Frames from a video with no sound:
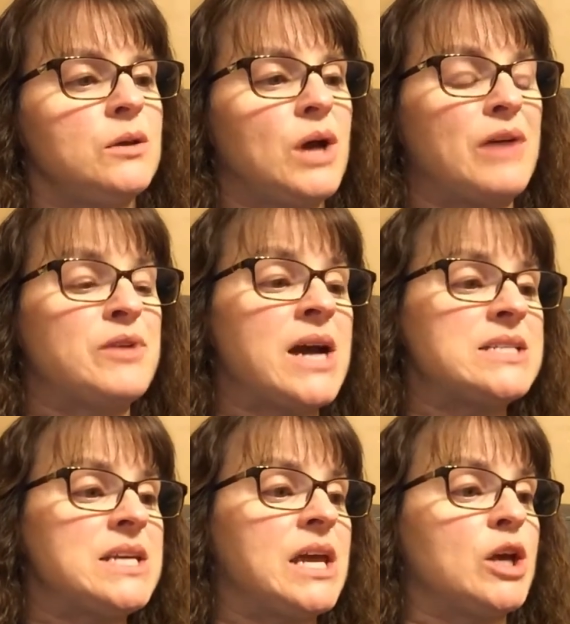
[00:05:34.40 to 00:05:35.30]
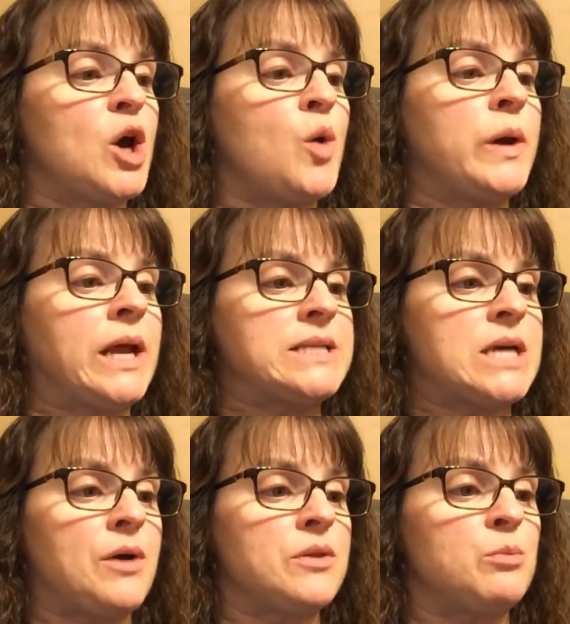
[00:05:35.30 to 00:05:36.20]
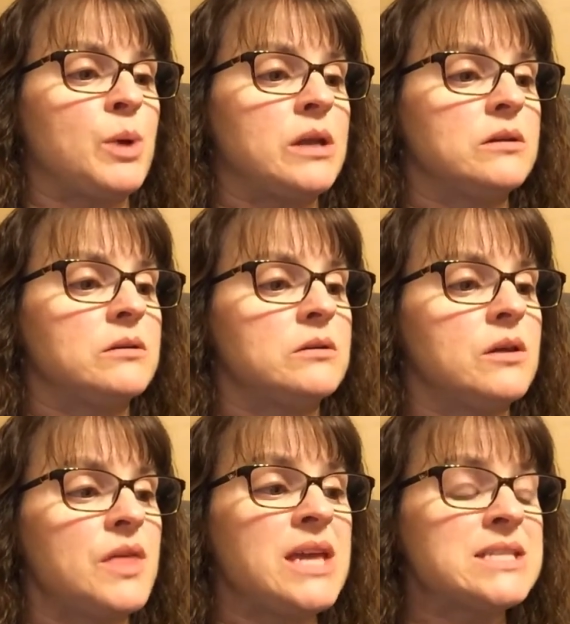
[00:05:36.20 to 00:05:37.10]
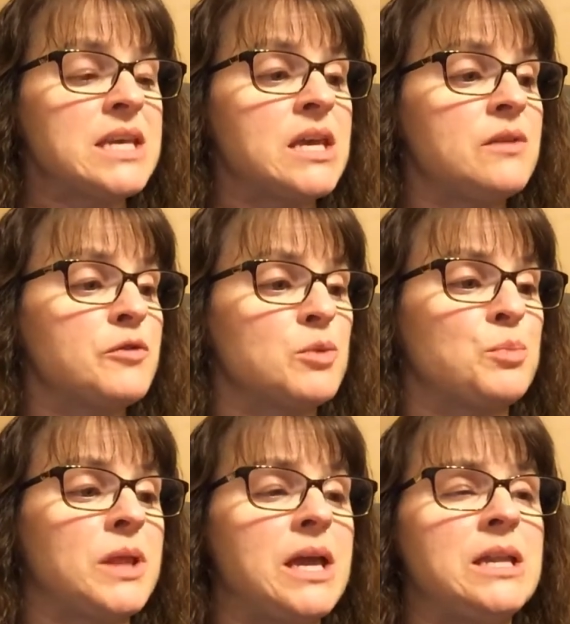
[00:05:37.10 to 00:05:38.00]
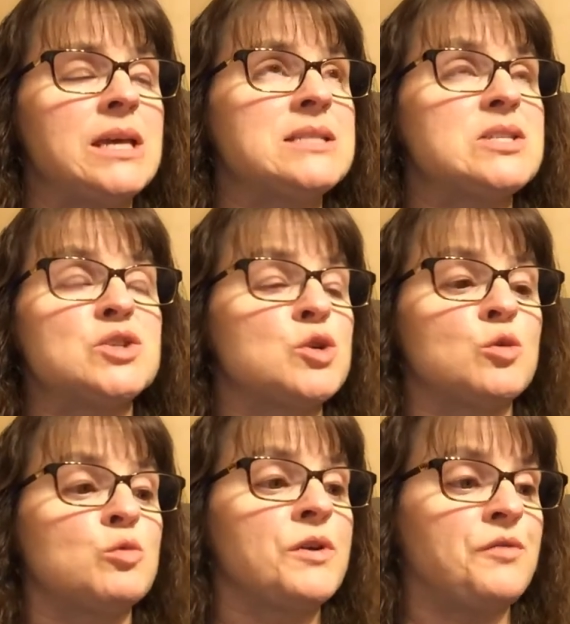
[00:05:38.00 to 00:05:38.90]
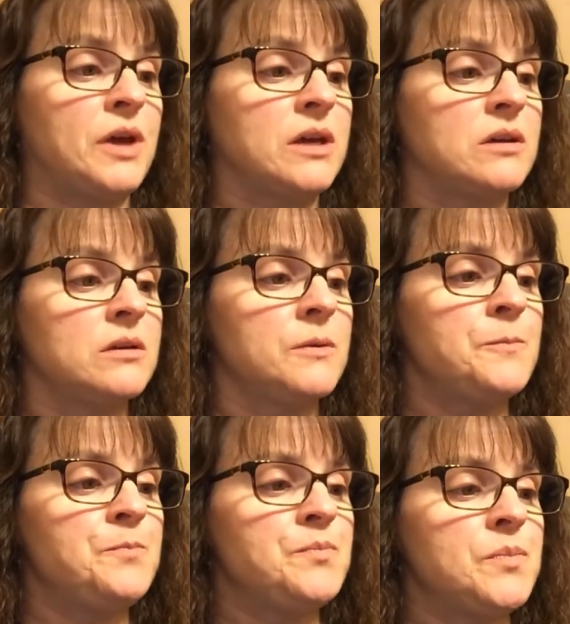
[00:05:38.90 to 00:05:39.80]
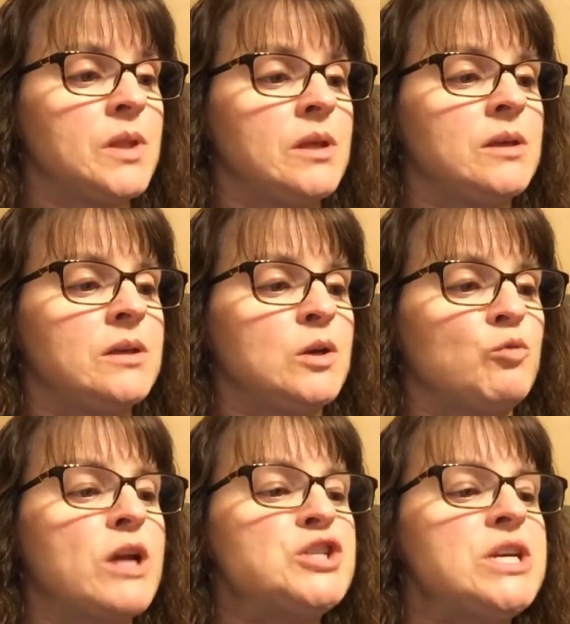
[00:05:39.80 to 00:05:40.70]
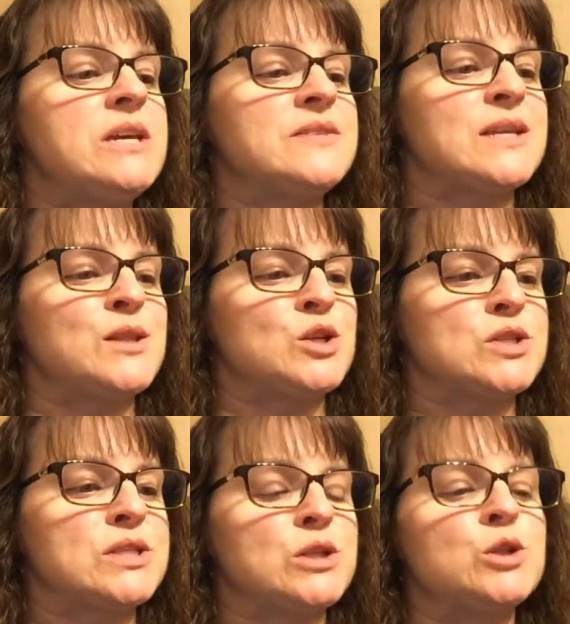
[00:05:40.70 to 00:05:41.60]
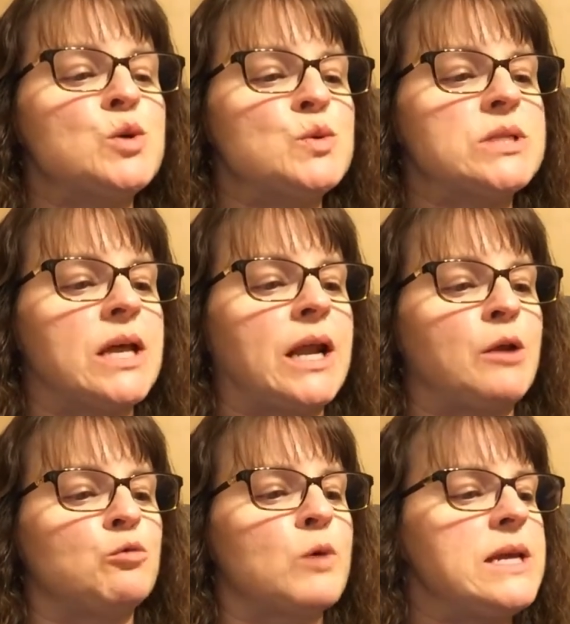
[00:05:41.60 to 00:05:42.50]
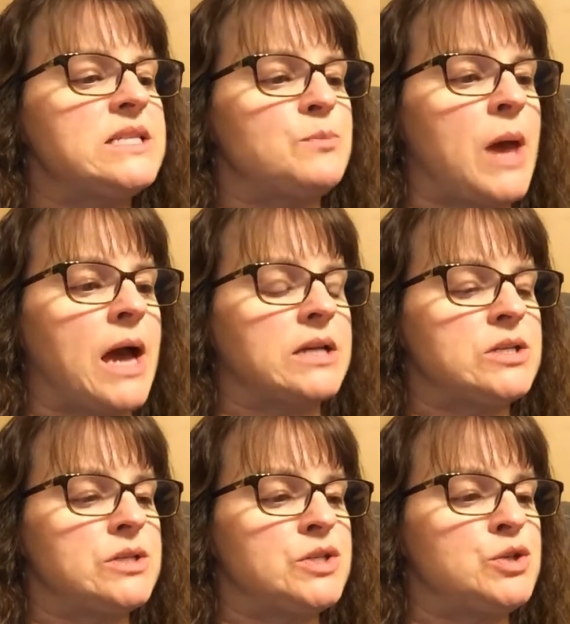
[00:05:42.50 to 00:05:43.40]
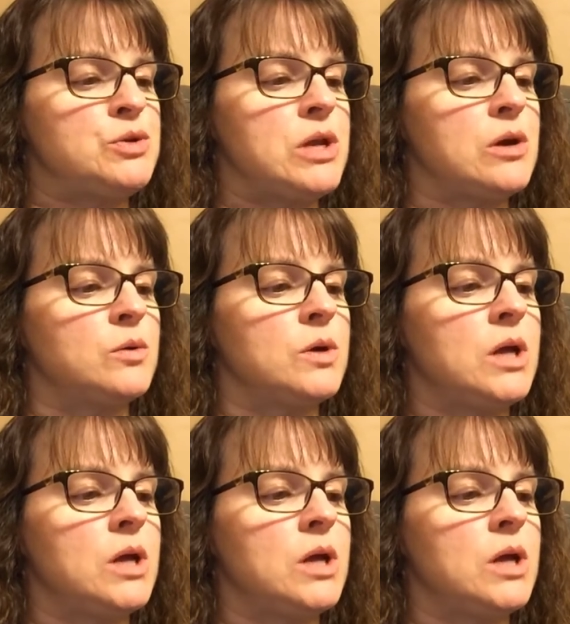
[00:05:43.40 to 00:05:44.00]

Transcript: I've got to get going, I tell them, but thanks again for the plane. It's terrific. Reggie gives a little salute and I race back to the studio.